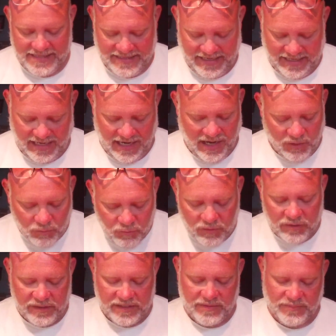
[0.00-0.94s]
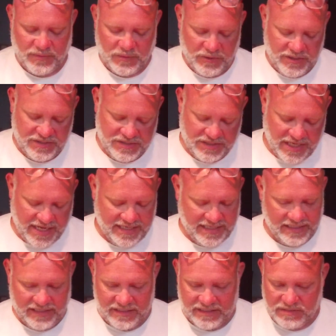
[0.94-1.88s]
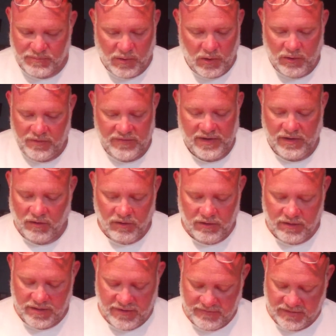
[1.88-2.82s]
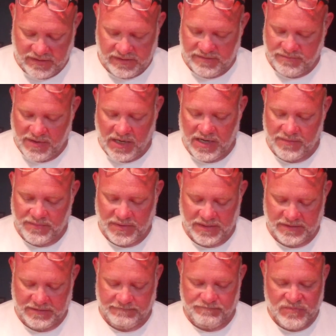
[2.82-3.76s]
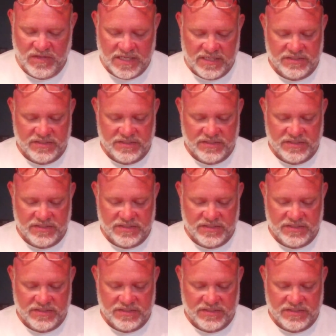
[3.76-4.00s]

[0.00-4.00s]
that I really appreciate it, and it's part of the art of it in my opinion.